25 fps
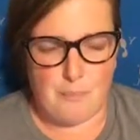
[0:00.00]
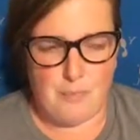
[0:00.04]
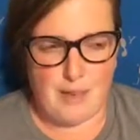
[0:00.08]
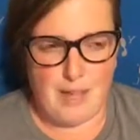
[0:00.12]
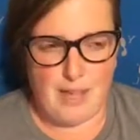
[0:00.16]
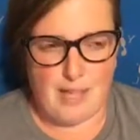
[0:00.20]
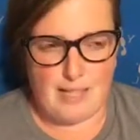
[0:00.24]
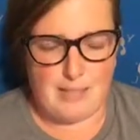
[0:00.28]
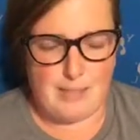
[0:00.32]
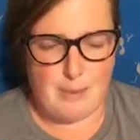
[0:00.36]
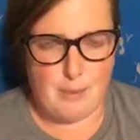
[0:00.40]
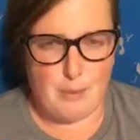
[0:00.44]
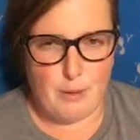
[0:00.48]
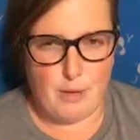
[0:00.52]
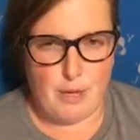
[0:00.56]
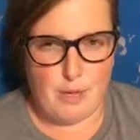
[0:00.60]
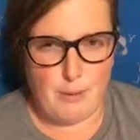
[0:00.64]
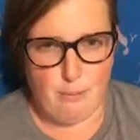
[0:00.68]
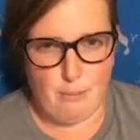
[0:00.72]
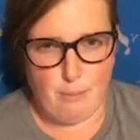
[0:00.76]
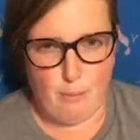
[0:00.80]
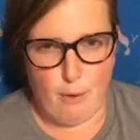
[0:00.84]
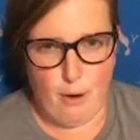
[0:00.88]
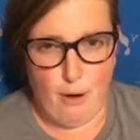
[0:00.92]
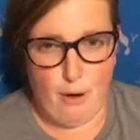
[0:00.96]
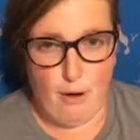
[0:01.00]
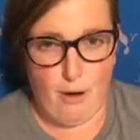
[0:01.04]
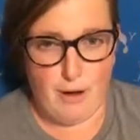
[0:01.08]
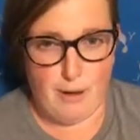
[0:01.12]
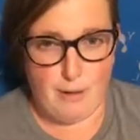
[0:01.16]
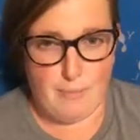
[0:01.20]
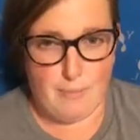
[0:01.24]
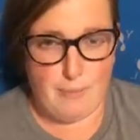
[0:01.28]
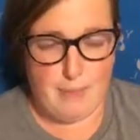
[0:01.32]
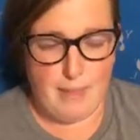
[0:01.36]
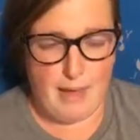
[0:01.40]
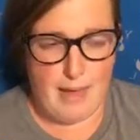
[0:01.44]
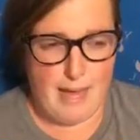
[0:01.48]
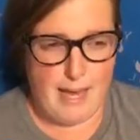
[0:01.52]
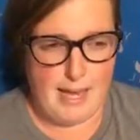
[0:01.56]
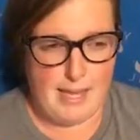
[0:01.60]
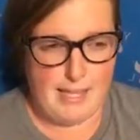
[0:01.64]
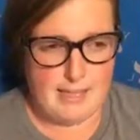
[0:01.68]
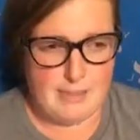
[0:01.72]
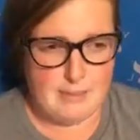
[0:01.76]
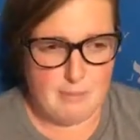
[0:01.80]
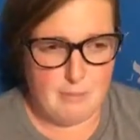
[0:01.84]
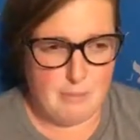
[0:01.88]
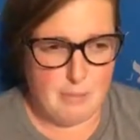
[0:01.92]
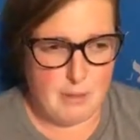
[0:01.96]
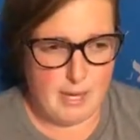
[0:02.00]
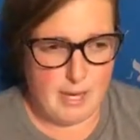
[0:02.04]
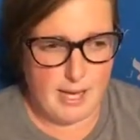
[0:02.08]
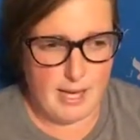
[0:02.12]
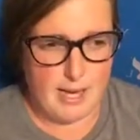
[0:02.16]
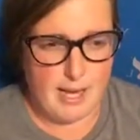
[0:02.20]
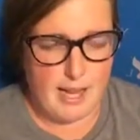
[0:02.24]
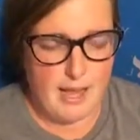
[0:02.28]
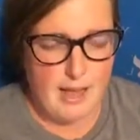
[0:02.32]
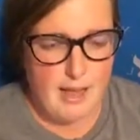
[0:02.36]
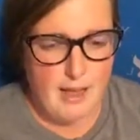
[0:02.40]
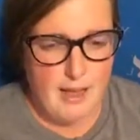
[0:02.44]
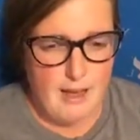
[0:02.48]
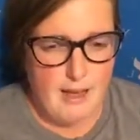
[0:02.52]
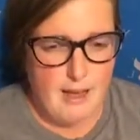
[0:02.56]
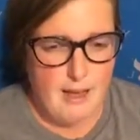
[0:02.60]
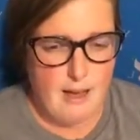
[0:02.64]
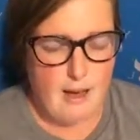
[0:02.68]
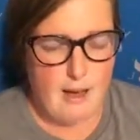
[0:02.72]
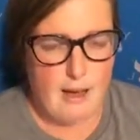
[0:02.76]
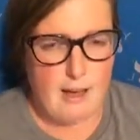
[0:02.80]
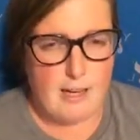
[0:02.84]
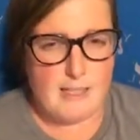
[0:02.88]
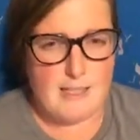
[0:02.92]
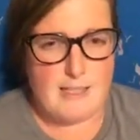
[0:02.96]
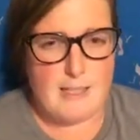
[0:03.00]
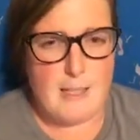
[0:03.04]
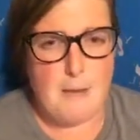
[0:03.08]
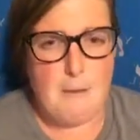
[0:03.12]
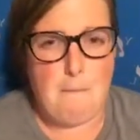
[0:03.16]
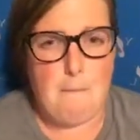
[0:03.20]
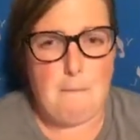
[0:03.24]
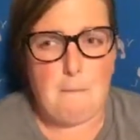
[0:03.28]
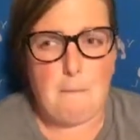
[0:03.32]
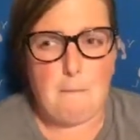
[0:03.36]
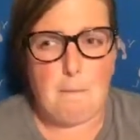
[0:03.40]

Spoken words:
Now, that's a pretty broad place, but honestly,